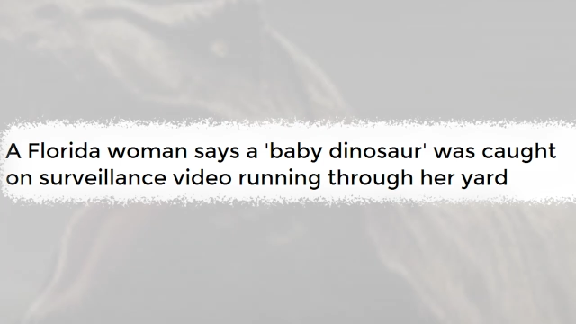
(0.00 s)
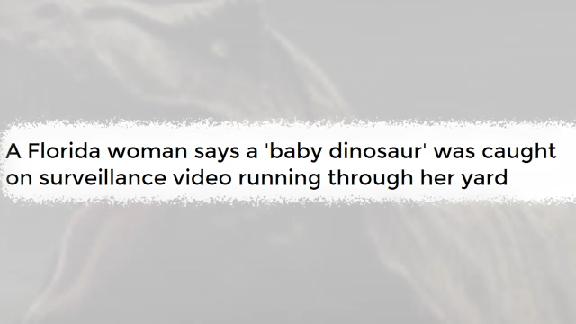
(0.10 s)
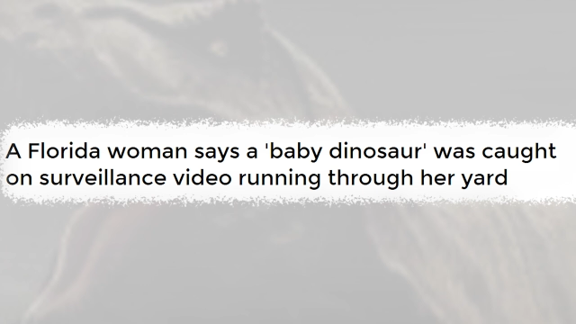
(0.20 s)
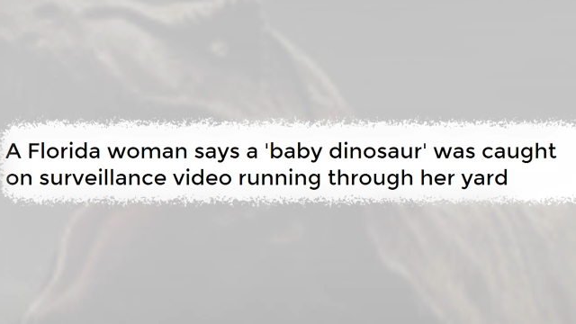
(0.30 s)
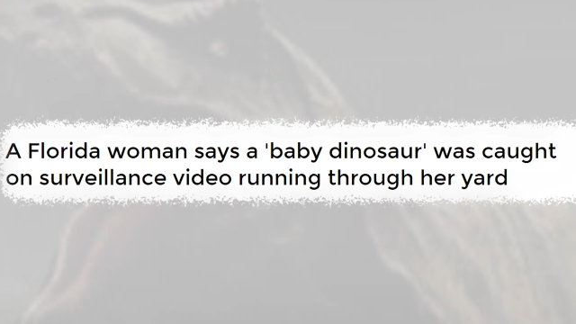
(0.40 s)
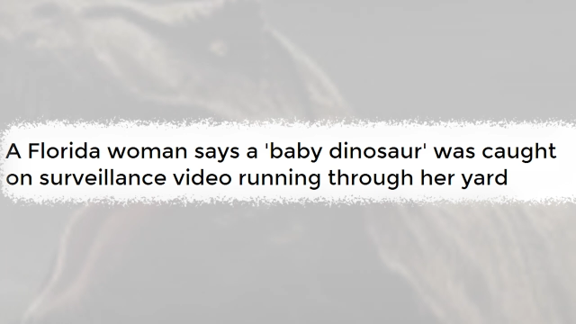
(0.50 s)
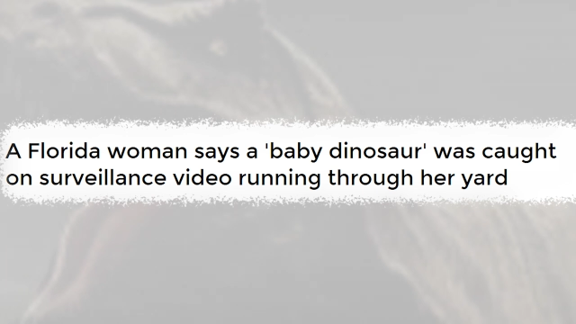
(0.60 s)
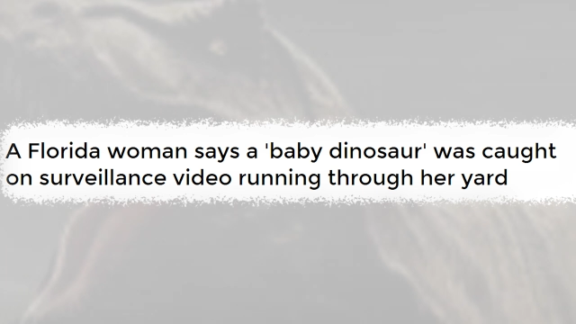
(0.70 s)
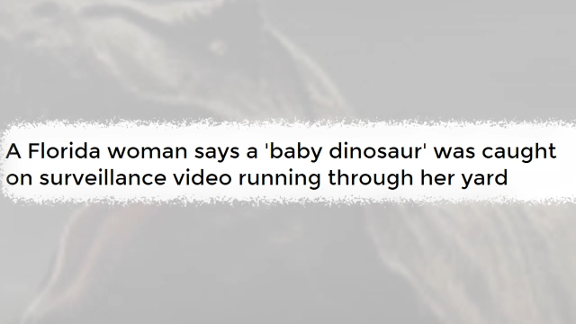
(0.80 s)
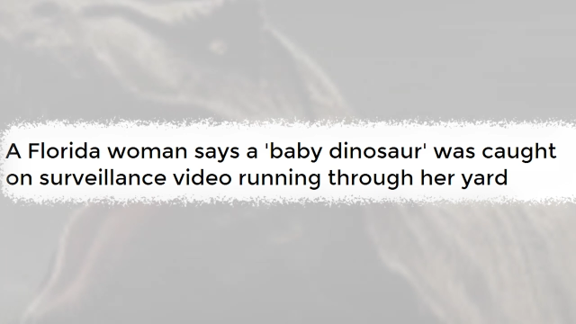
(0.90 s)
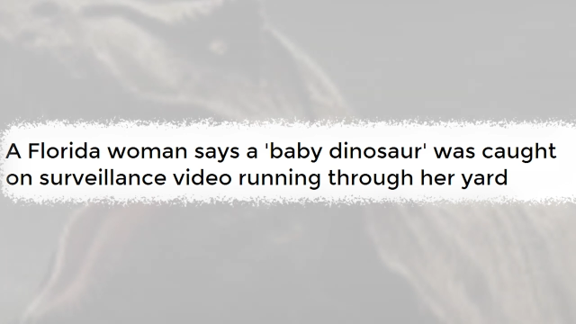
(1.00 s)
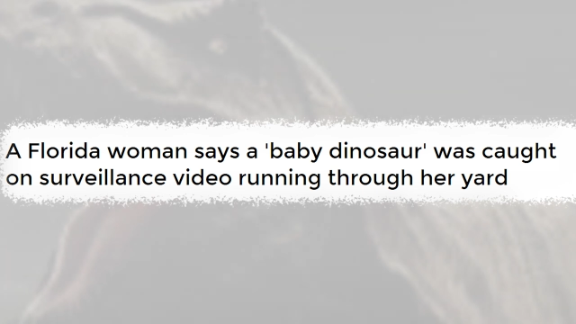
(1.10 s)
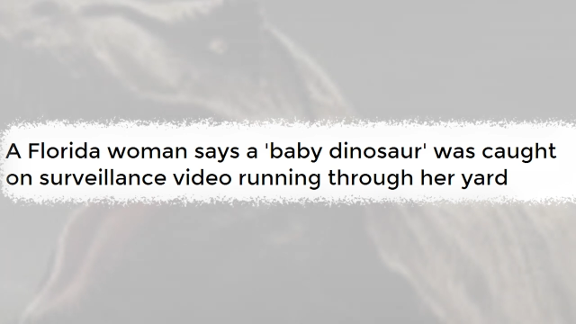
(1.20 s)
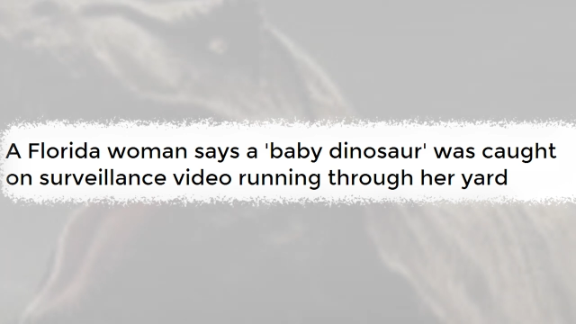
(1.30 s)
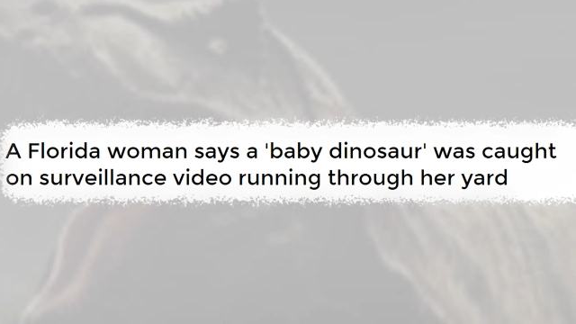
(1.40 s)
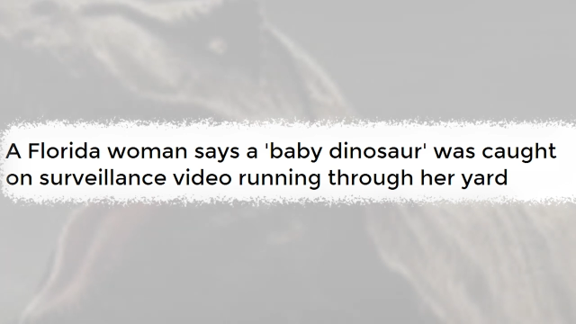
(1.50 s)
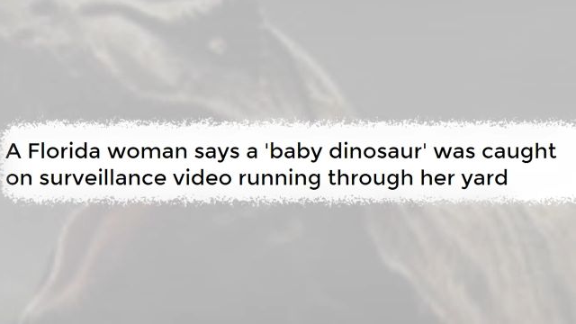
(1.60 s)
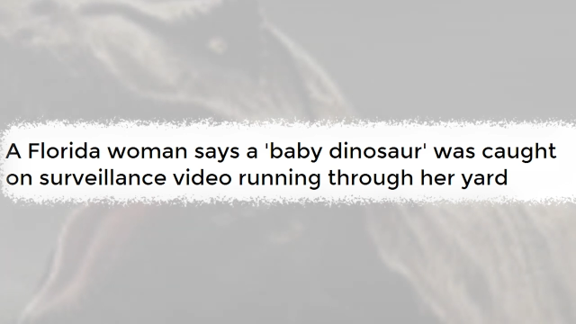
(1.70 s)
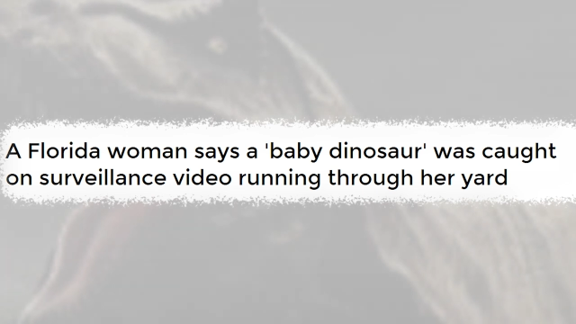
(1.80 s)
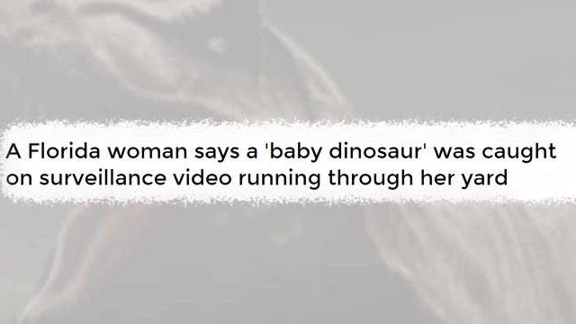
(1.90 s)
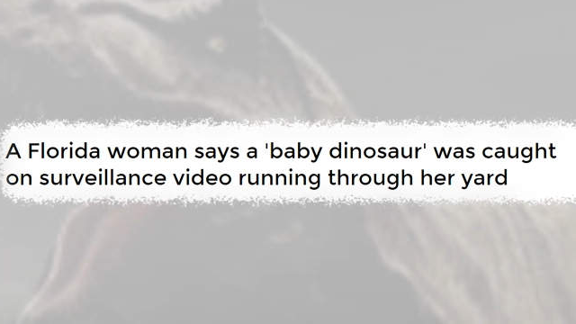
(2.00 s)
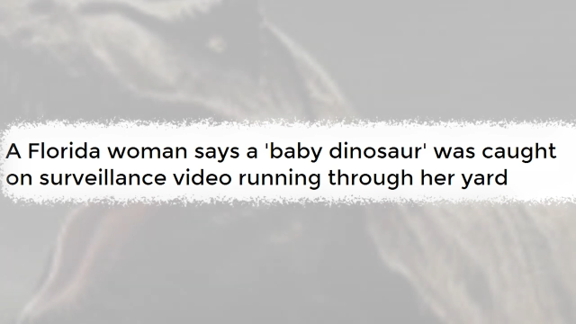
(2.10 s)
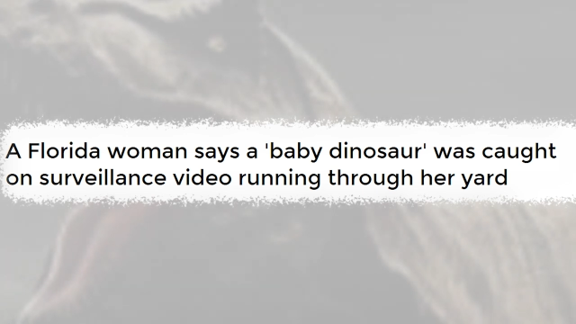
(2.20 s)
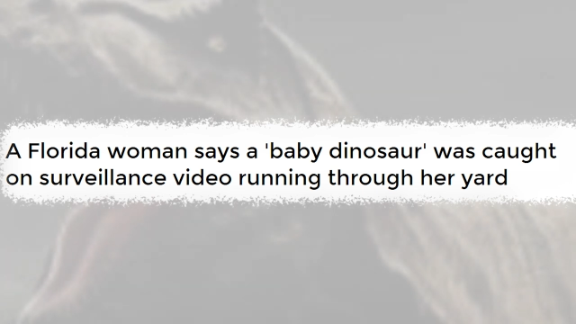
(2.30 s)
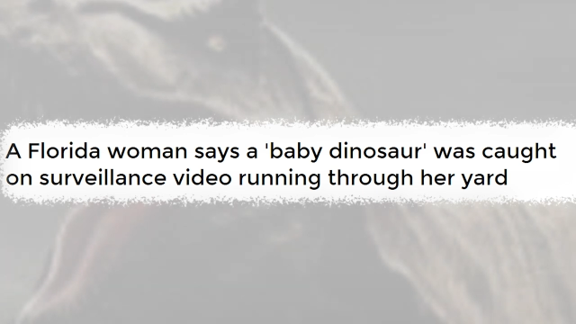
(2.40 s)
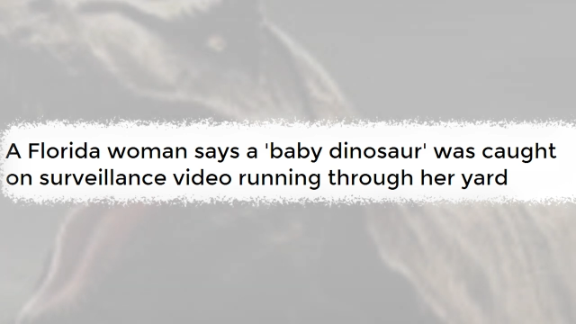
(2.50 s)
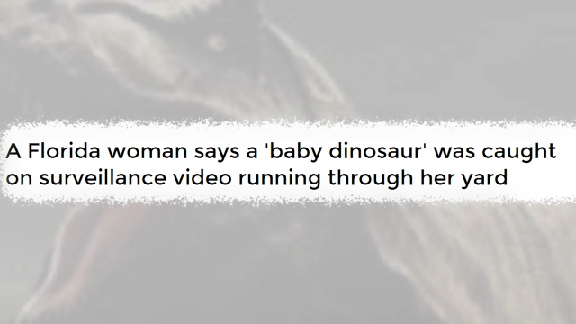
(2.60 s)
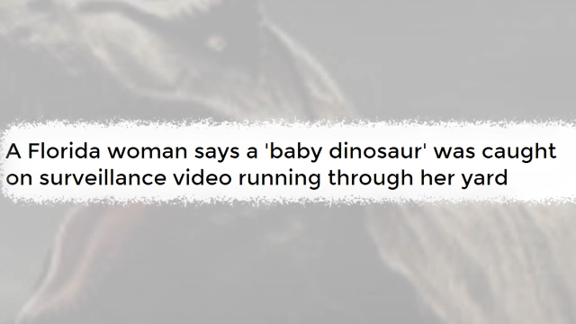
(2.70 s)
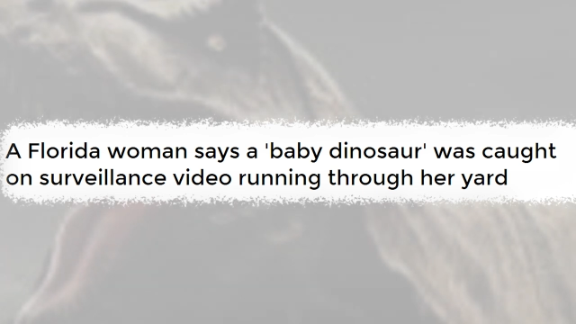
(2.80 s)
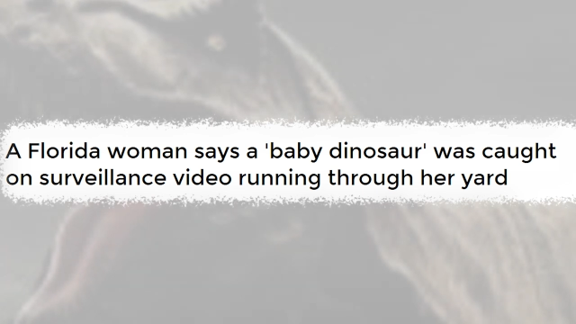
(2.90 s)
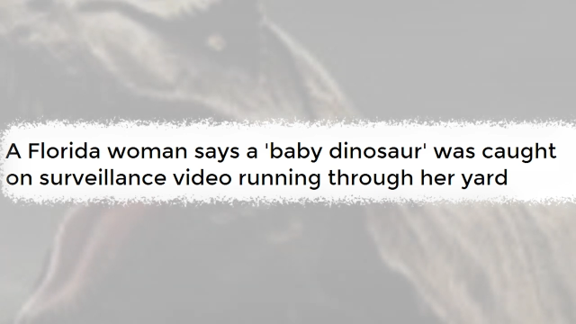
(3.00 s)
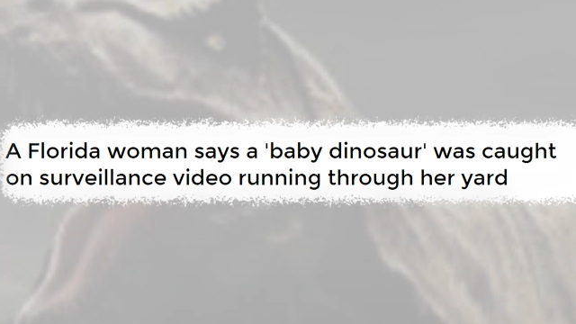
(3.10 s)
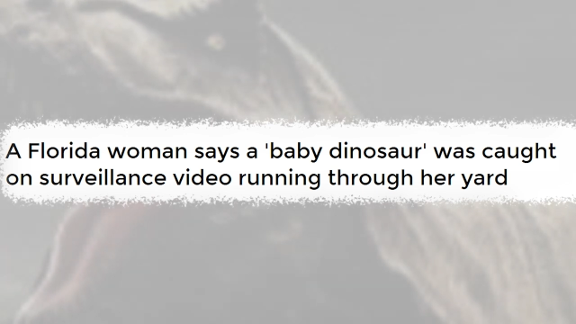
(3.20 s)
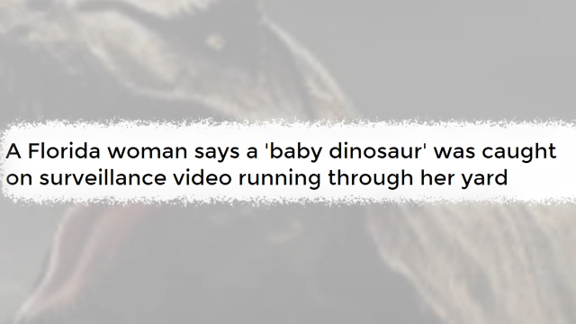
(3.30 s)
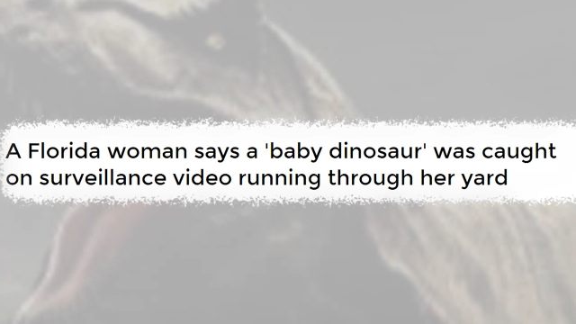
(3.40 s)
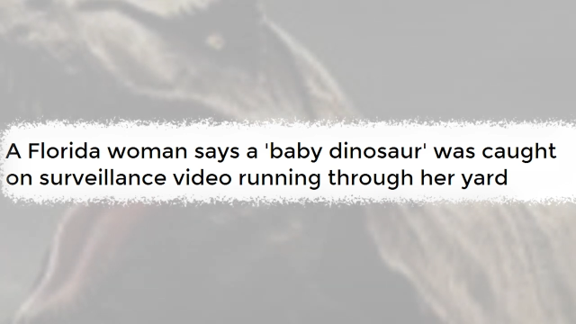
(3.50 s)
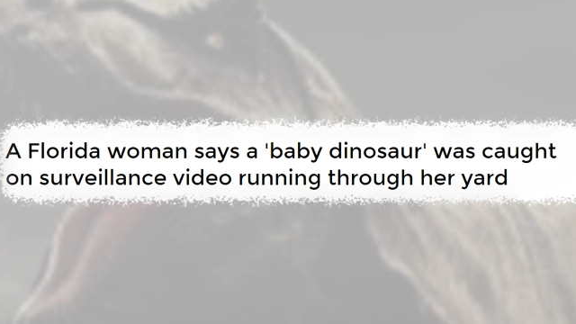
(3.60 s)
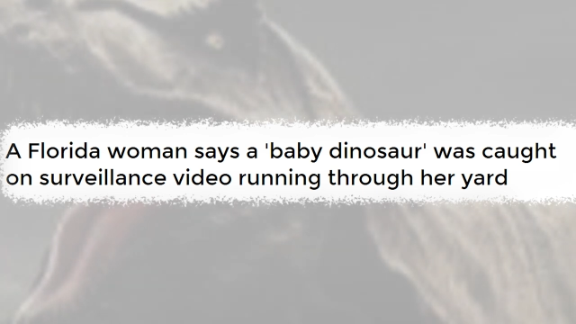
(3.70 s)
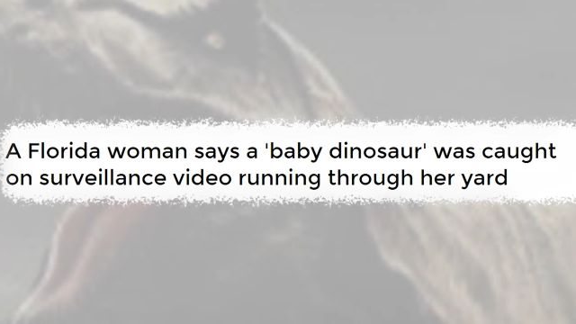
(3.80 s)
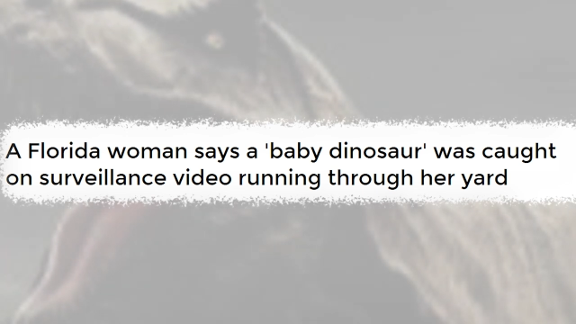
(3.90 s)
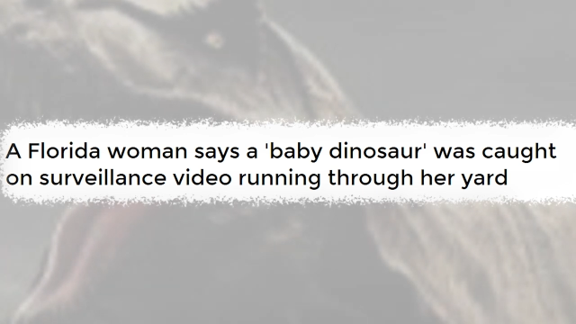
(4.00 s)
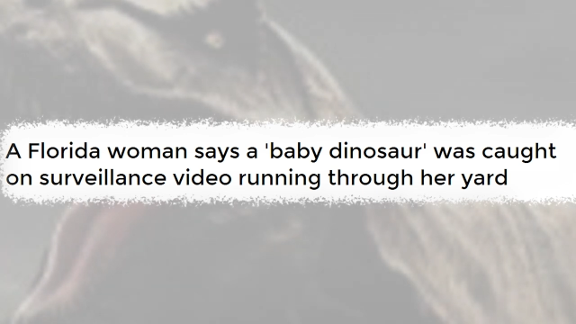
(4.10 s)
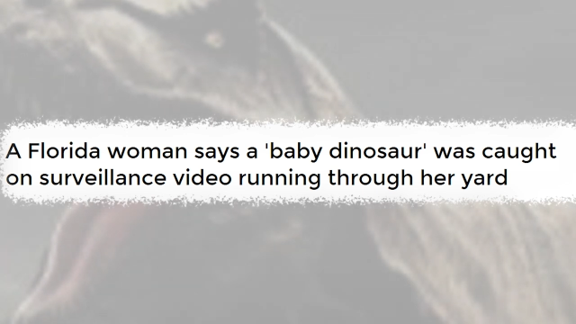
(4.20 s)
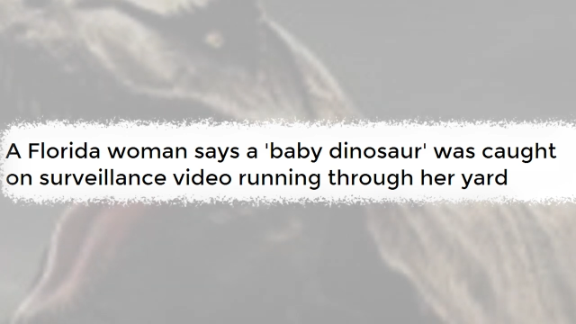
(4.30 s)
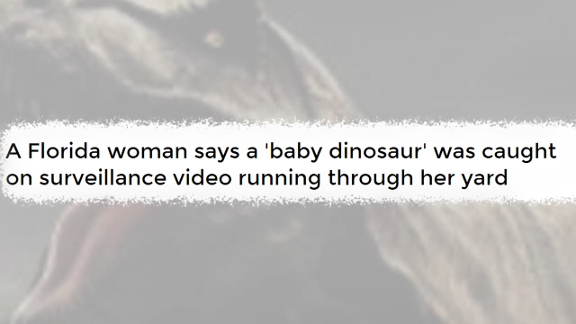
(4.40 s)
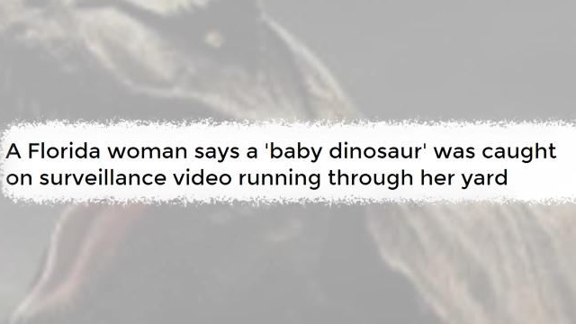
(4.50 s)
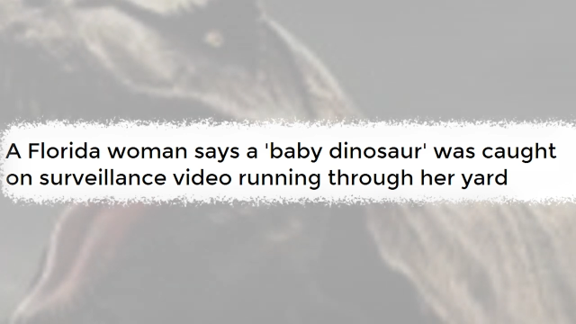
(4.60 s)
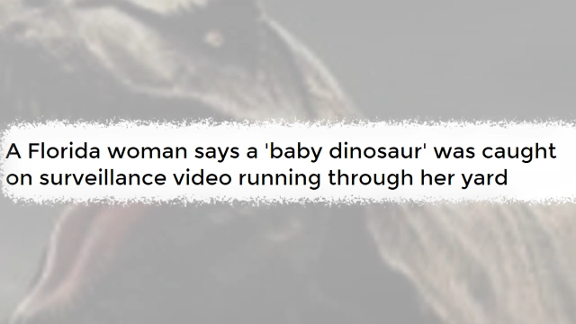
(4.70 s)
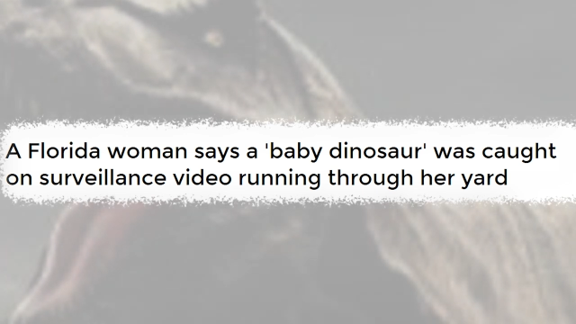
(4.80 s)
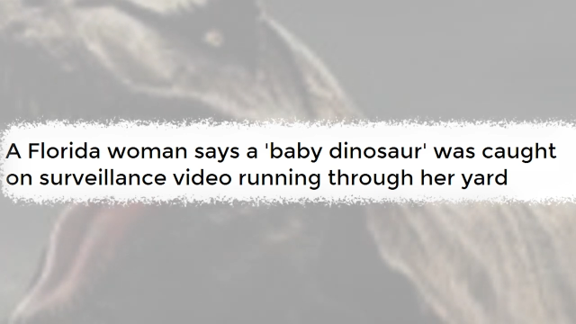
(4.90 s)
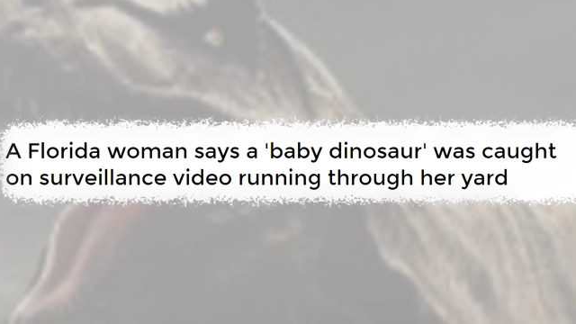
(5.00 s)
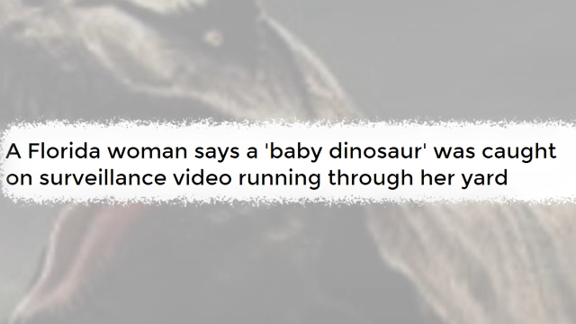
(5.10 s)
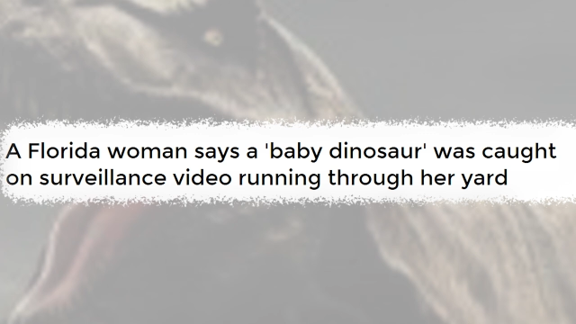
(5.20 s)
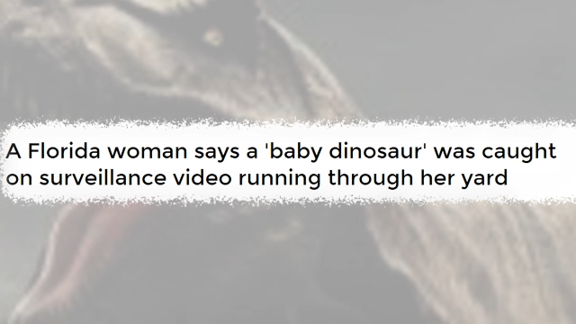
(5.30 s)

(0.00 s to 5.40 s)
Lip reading: No face is visible, so there are no lips to read.